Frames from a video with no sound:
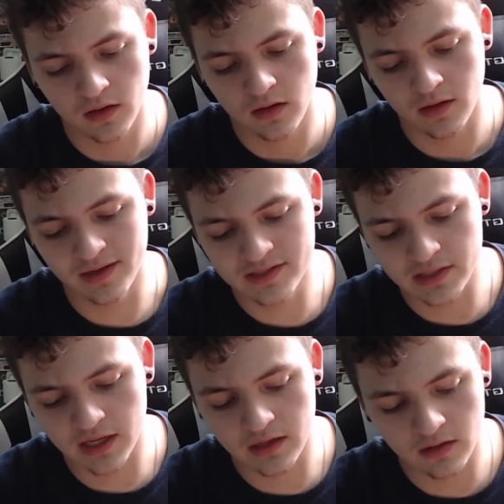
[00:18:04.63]
It is
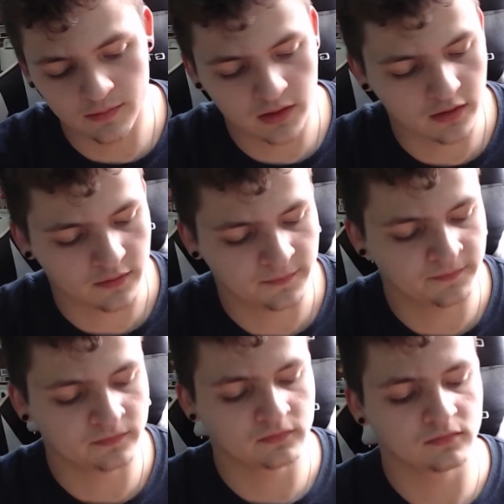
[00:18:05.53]
the end of the month.
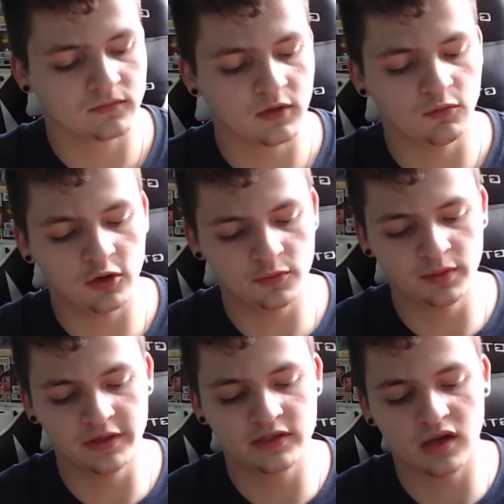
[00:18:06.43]
What do police